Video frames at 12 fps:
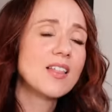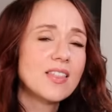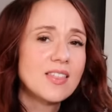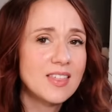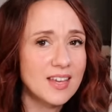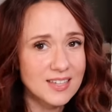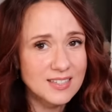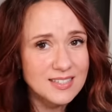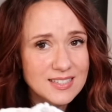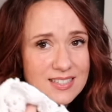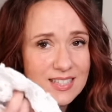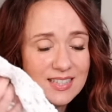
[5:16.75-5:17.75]

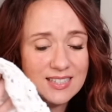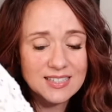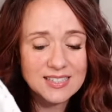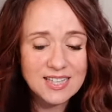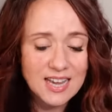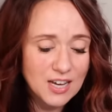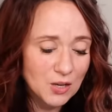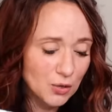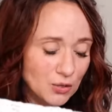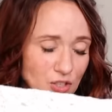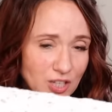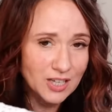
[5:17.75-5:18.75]
This is a
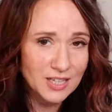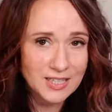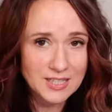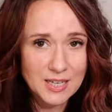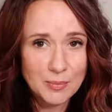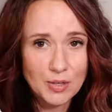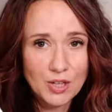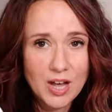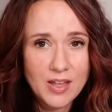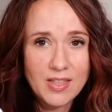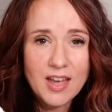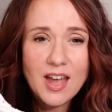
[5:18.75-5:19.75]
crocheted
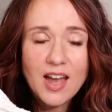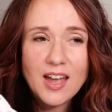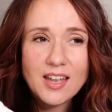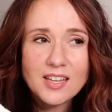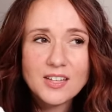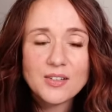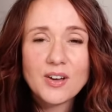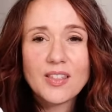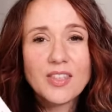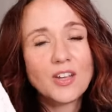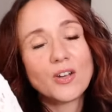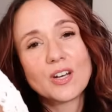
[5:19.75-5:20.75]
tablecloth. You know, I
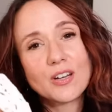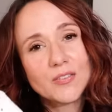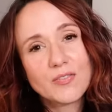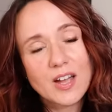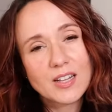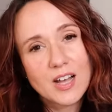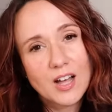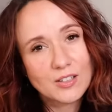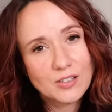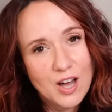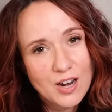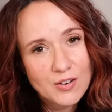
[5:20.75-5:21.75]
think you're gonna find that a
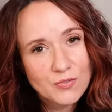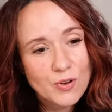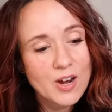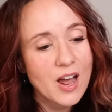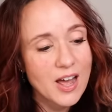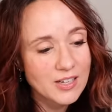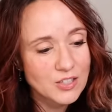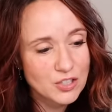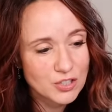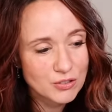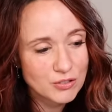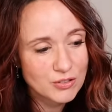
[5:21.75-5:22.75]
lot of what I
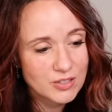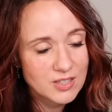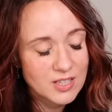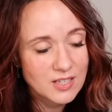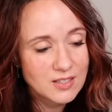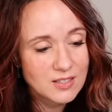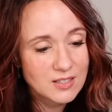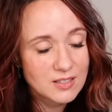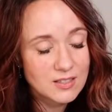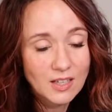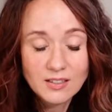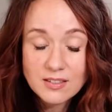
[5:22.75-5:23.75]
choose
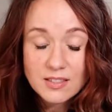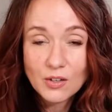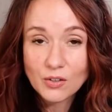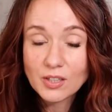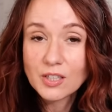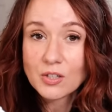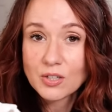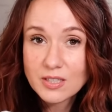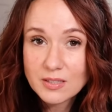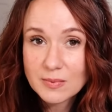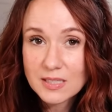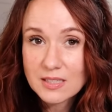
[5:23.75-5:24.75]
isn't necessarily
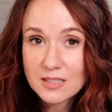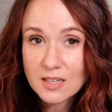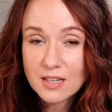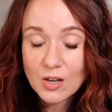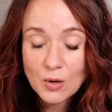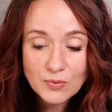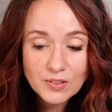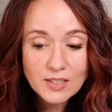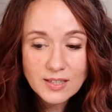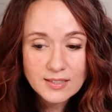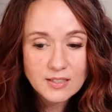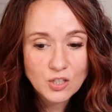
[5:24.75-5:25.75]
Christmas, and
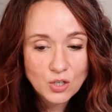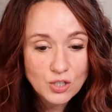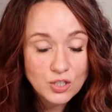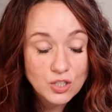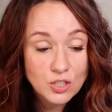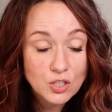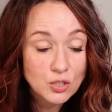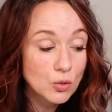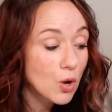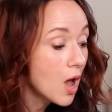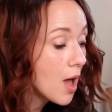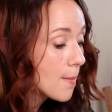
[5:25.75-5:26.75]
hopefully that's encouraging to
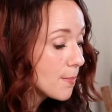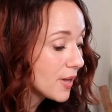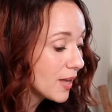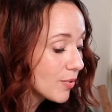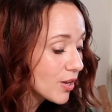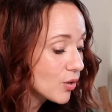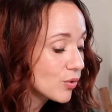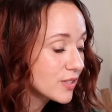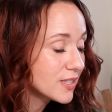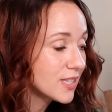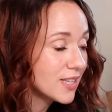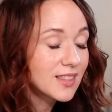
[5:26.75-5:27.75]
you. Maybe you'll
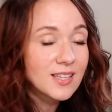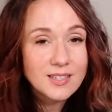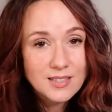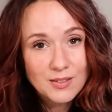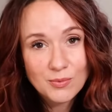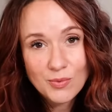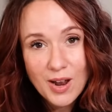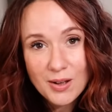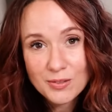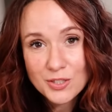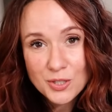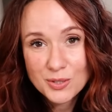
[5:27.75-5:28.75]
see things
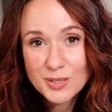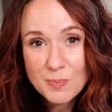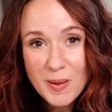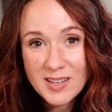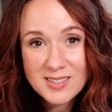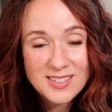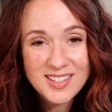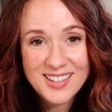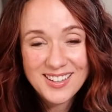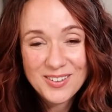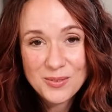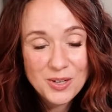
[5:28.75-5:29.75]
around your space
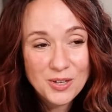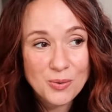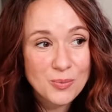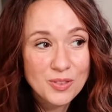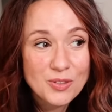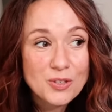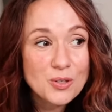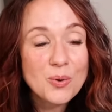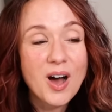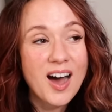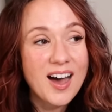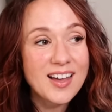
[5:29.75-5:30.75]
that, you know, with
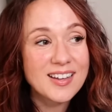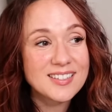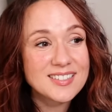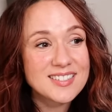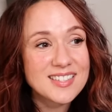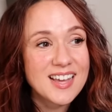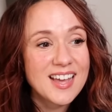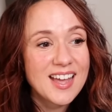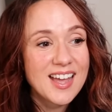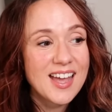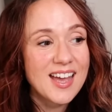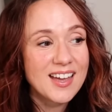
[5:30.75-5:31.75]
new eyes,
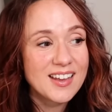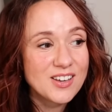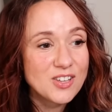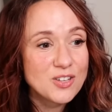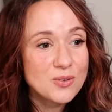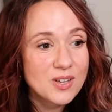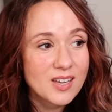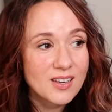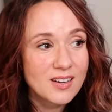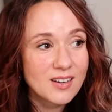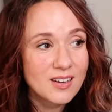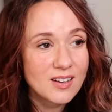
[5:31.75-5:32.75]
and you
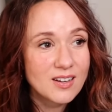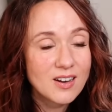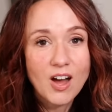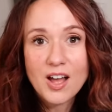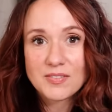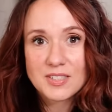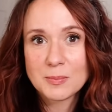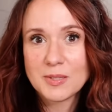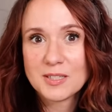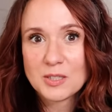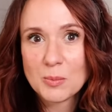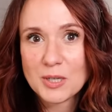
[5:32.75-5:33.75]
can not have to
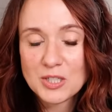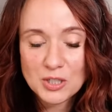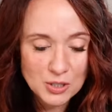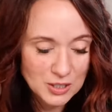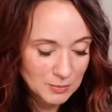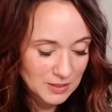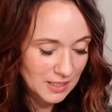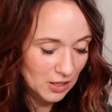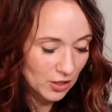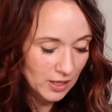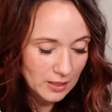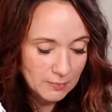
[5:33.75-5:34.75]
spend so much on Christmas
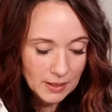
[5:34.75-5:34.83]
decorating.